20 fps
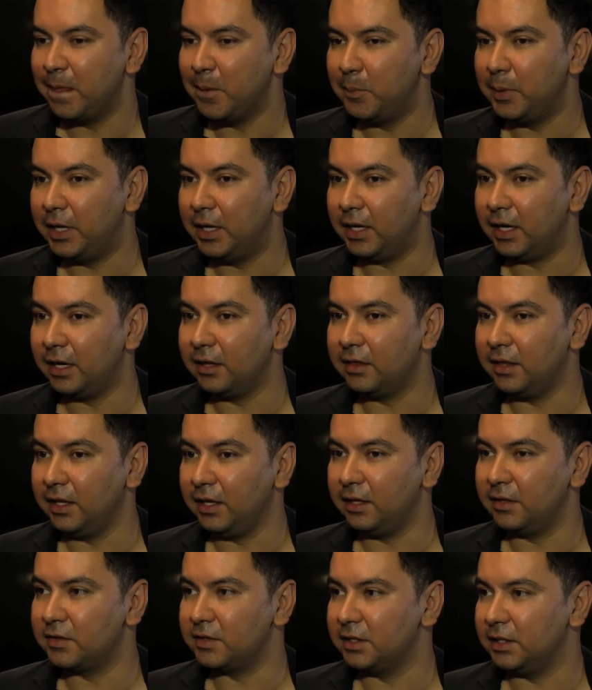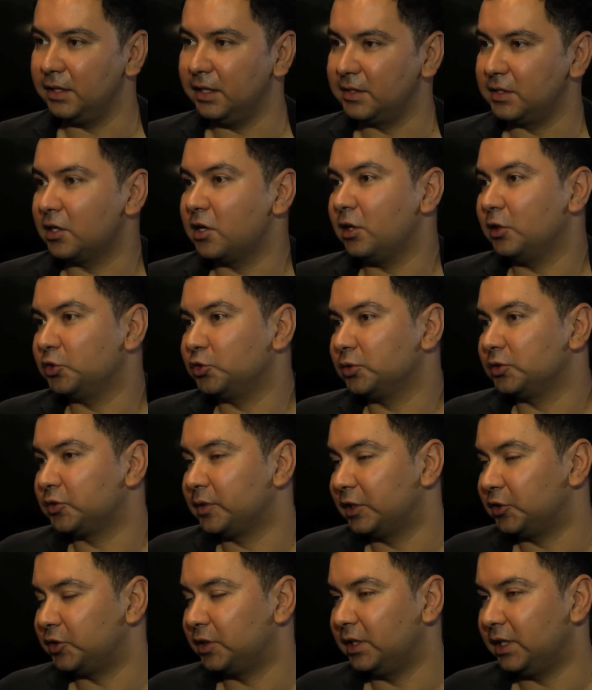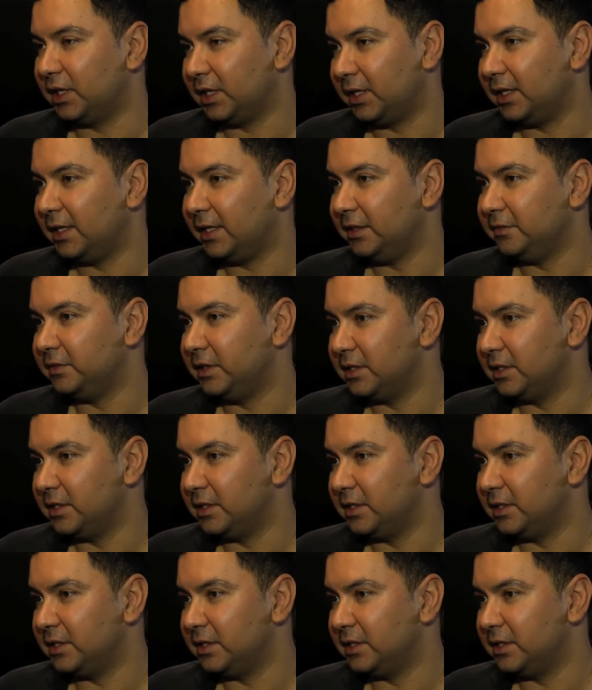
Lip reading: But I think it's a cultural tradition that I have,